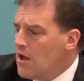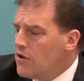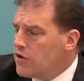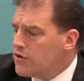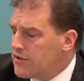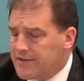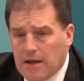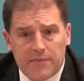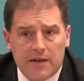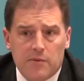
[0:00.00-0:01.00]
You can do the
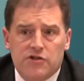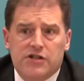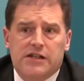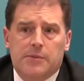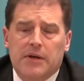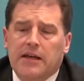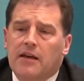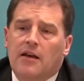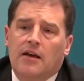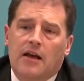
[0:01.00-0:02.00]
same thing with GDP,
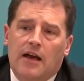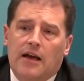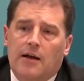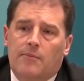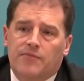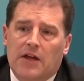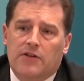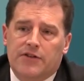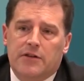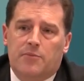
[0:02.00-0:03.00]
and
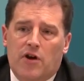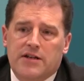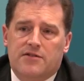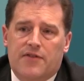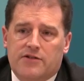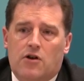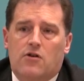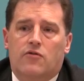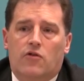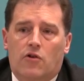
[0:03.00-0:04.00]
you'll see the price effect
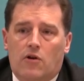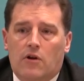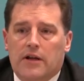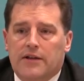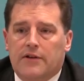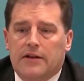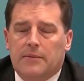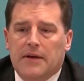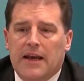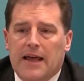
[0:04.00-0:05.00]
overall is a little
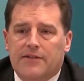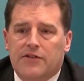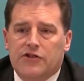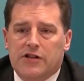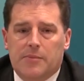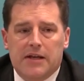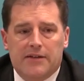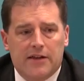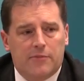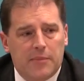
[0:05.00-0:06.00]
bit less in GDP, and
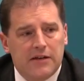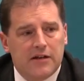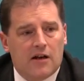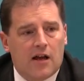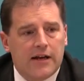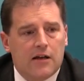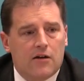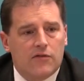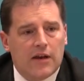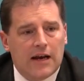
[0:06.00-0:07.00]
that's been declining
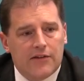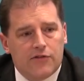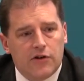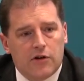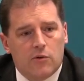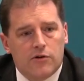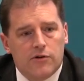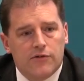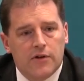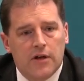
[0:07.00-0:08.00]
over the last 3
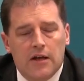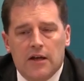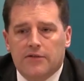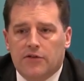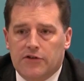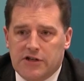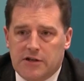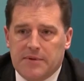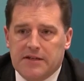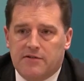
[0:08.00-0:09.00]
quarters. So the
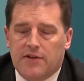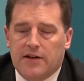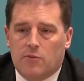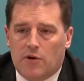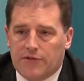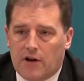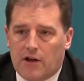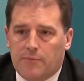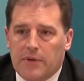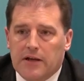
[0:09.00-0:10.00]
GDP deflator was a
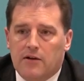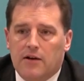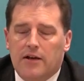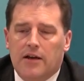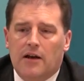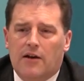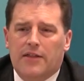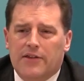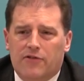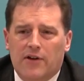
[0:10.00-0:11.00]
lot bigger, and a lot of
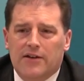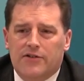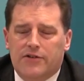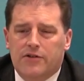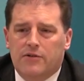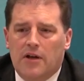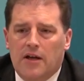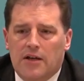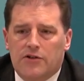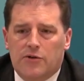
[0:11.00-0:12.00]
that's related
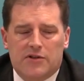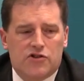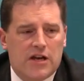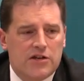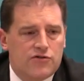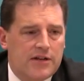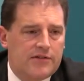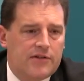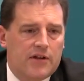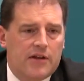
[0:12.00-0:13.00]
to exchange
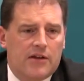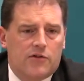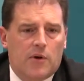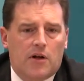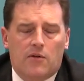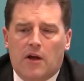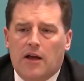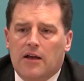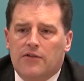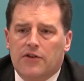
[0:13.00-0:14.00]
rates as well
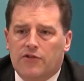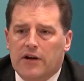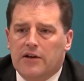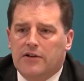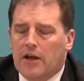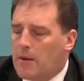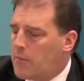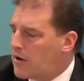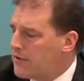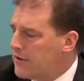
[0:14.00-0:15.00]
in the traded
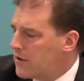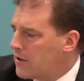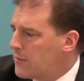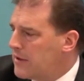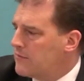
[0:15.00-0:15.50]
part of the economy.